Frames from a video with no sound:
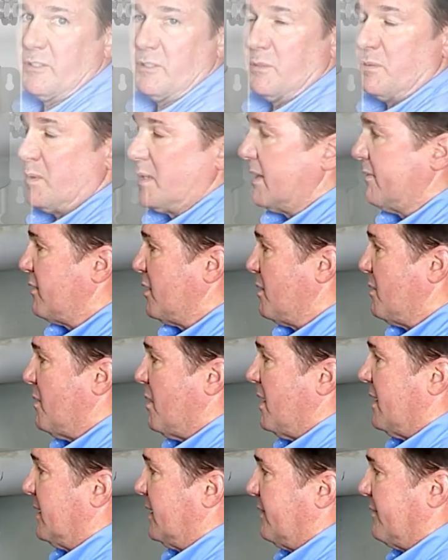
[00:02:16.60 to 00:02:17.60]
do whatever you
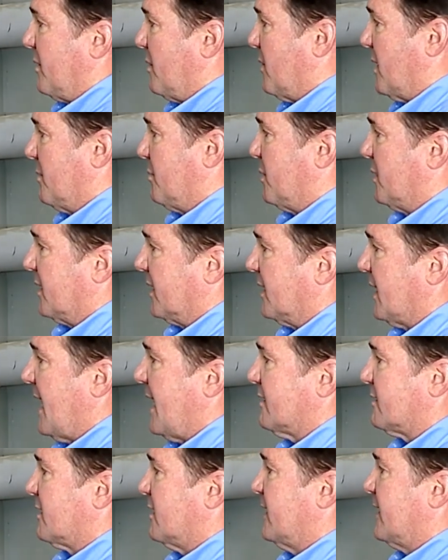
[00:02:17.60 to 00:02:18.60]
want. If you want to put a
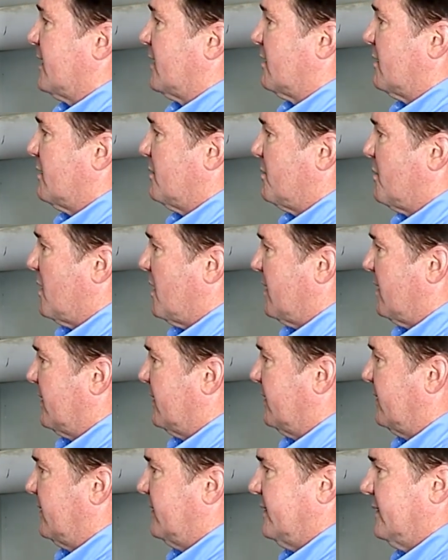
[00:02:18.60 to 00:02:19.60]
glass cleaner in
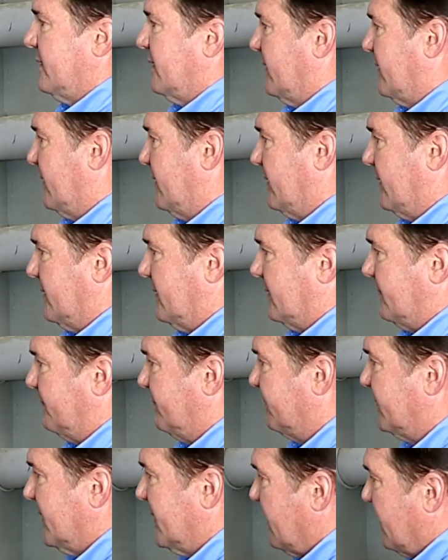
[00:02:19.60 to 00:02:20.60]
one,
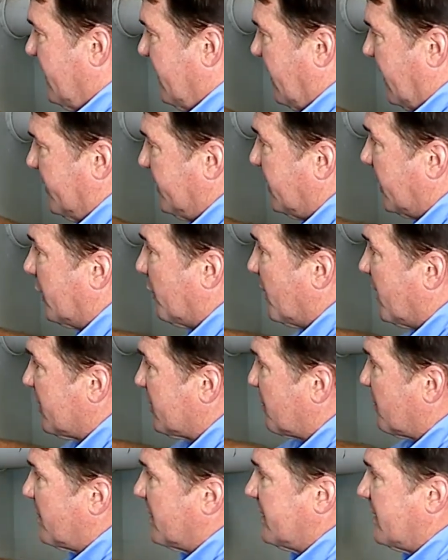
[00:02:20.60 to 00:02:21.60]
um, a
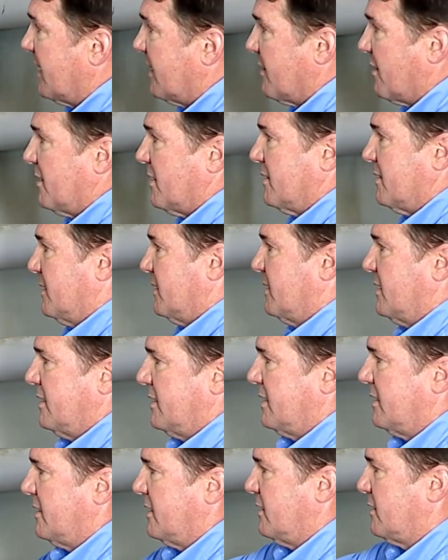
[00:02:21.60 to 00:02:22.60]
degreaser in the other,
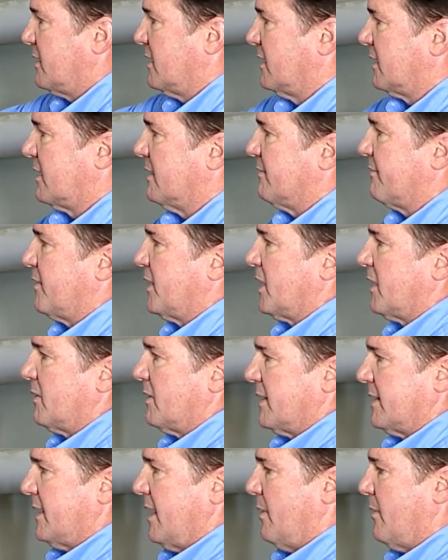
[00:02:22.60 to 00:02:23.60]
you can configure
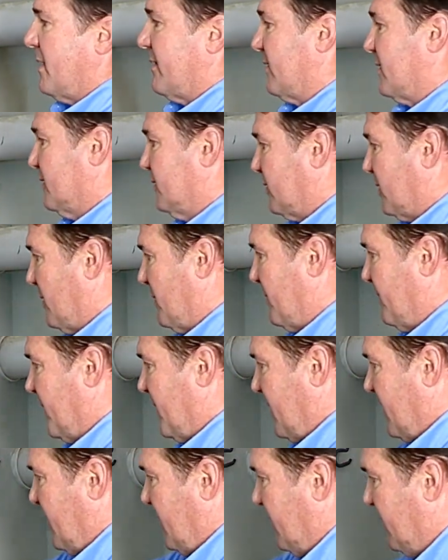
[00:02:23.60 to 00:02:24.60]
it however. So
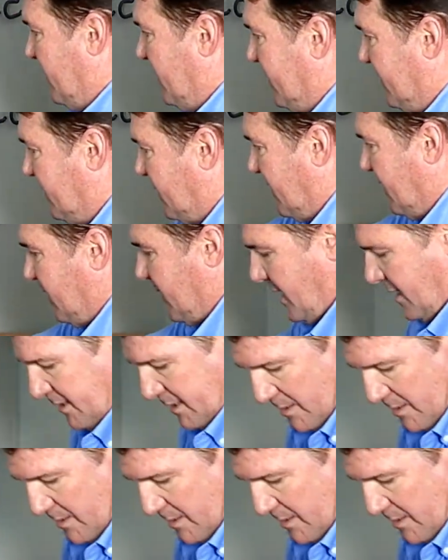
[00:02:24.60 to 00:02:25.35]
let's get that